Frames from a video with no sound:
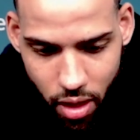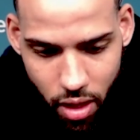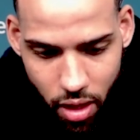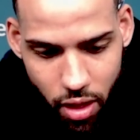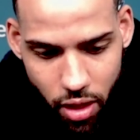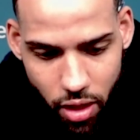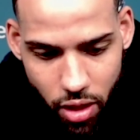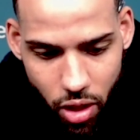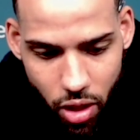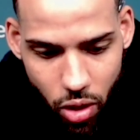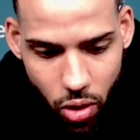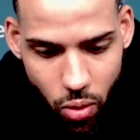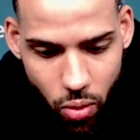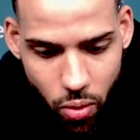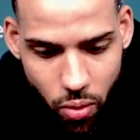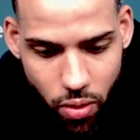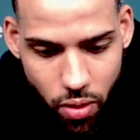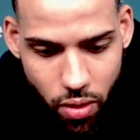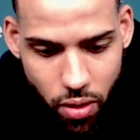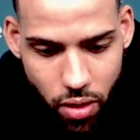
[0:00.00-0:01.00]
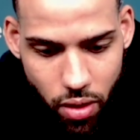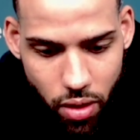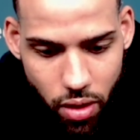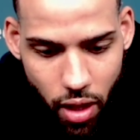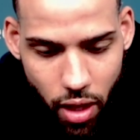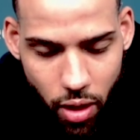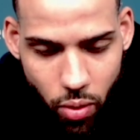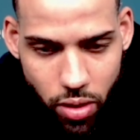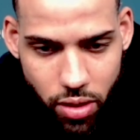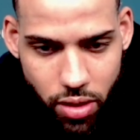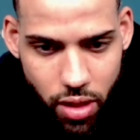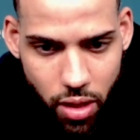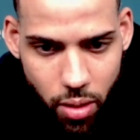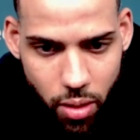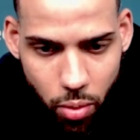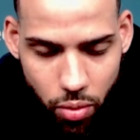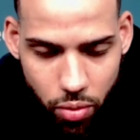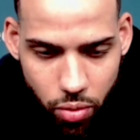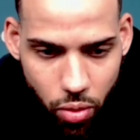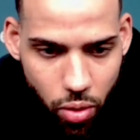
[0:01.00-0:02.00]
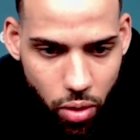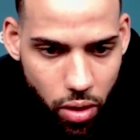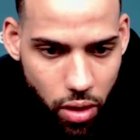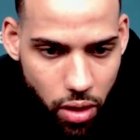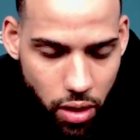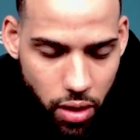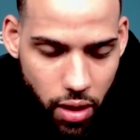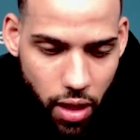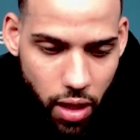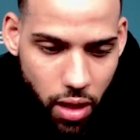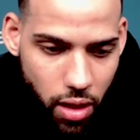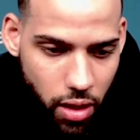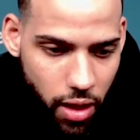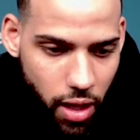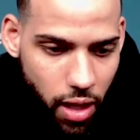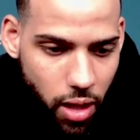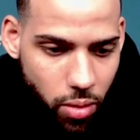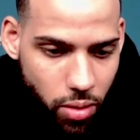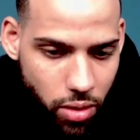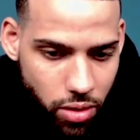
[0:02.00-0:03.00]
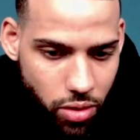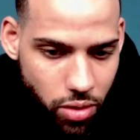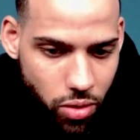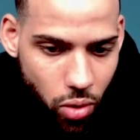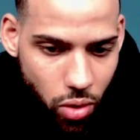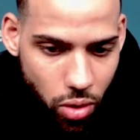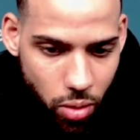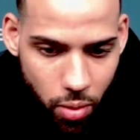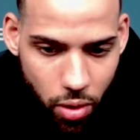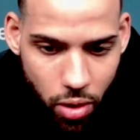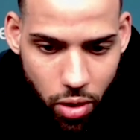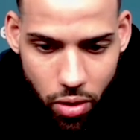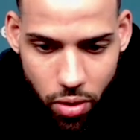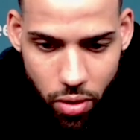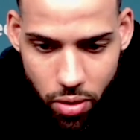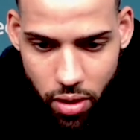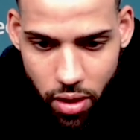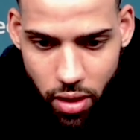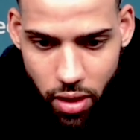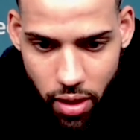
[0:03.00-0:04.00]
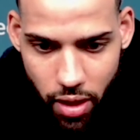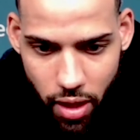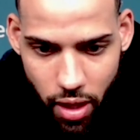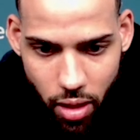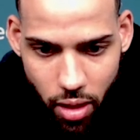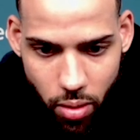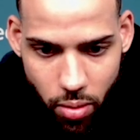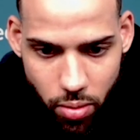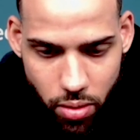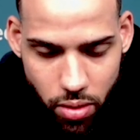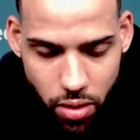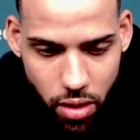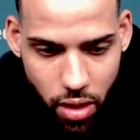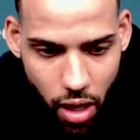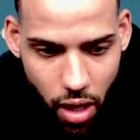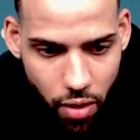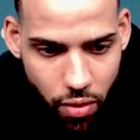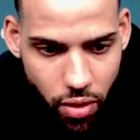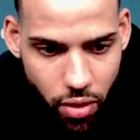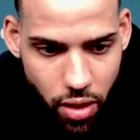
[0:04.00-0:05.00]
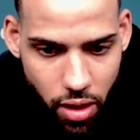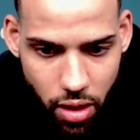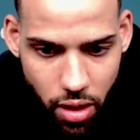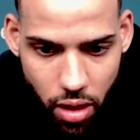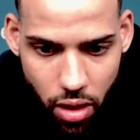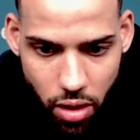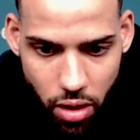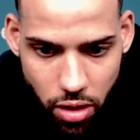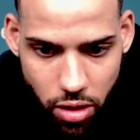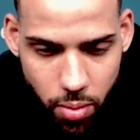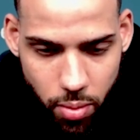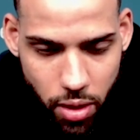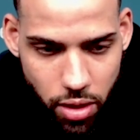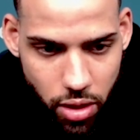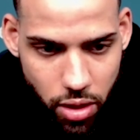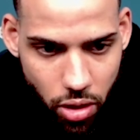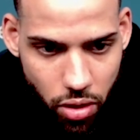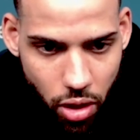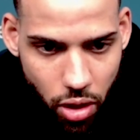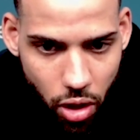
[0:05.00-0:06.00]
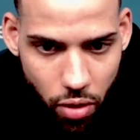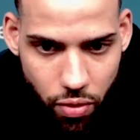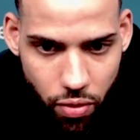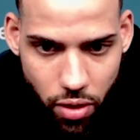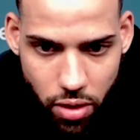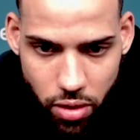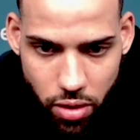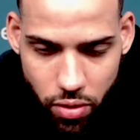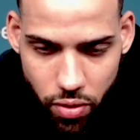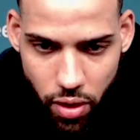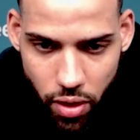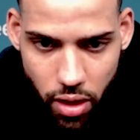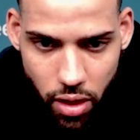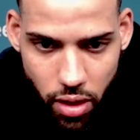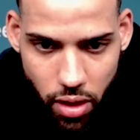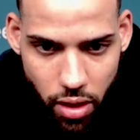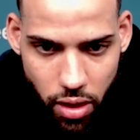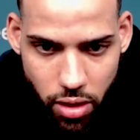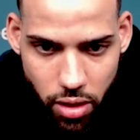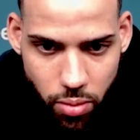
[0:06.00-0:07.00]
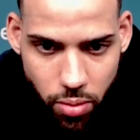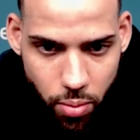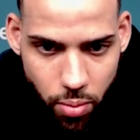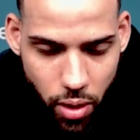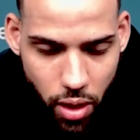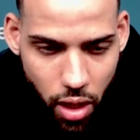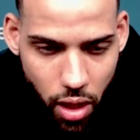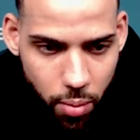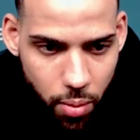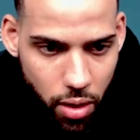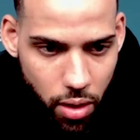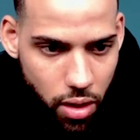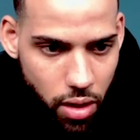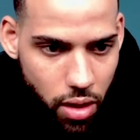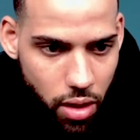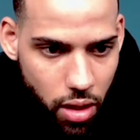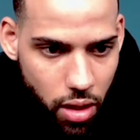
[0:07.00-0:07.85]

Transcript: You know, like we said before, Caleb can score the ball, and Caleb's confident, especially on the offensive end, and he's become a